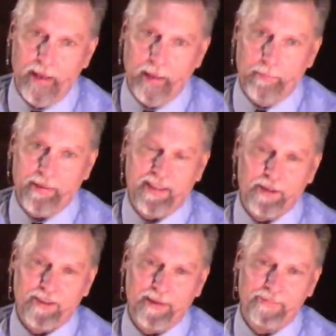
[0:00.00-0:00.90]
But
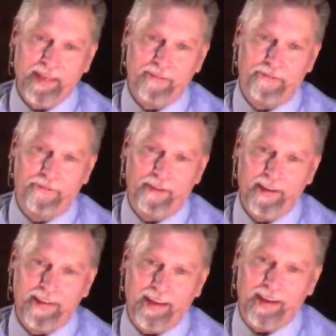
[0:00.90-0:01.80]
there's something
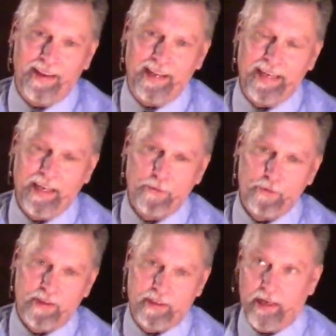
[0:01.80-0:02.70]
funny and
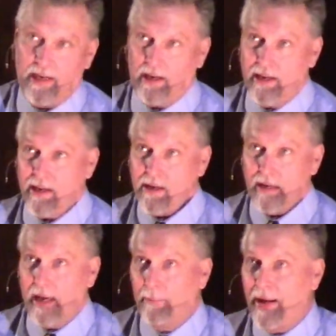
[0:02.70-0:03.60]
interesting
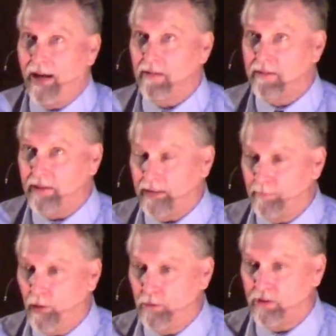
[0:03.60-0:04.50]
about
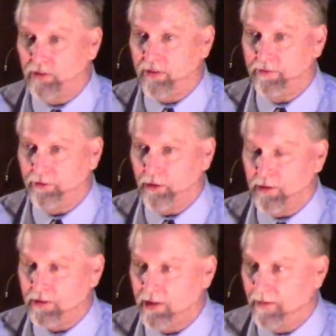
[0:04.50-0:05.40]
Thutmose I.
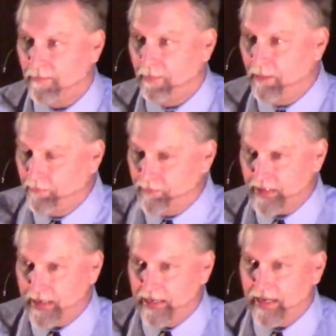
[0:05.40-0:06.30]

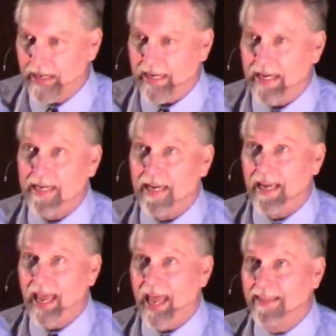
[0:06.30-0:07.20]

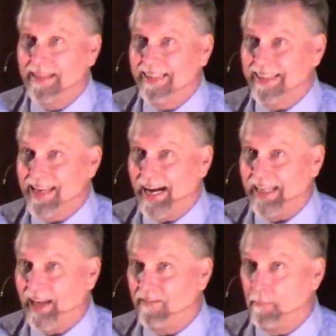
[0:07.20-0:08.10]
He did not
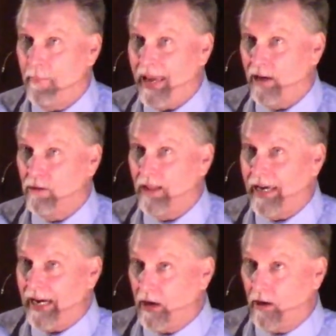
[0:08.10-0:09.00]
have a male
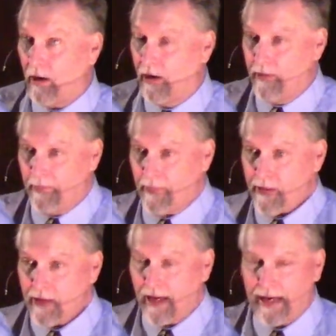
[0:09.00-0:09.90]
heir,
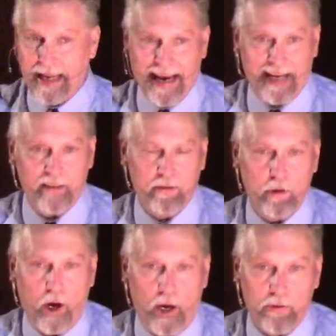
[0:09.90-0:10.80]
and he had a
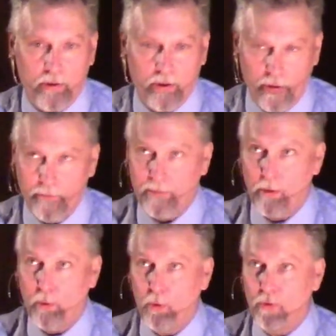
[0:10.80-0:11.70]
daughter
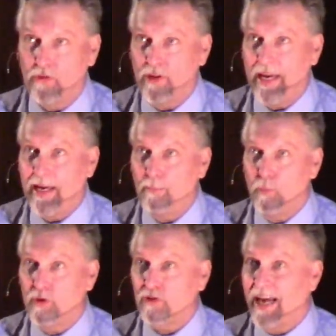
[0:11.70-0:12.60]
whose name
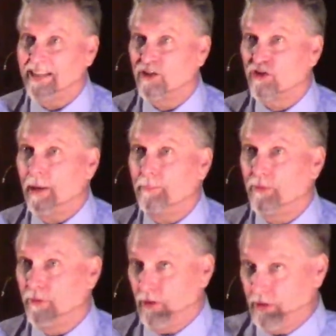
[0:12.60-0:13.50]
was
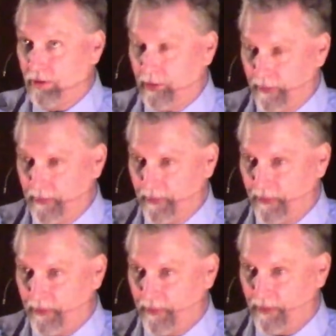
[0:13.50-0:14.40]
Hatshepsut.
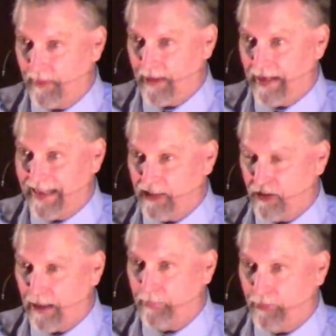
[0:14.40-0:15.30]

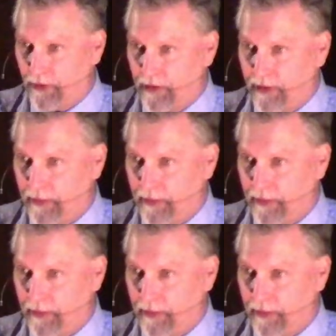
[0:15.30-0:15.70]
Hatshepsut.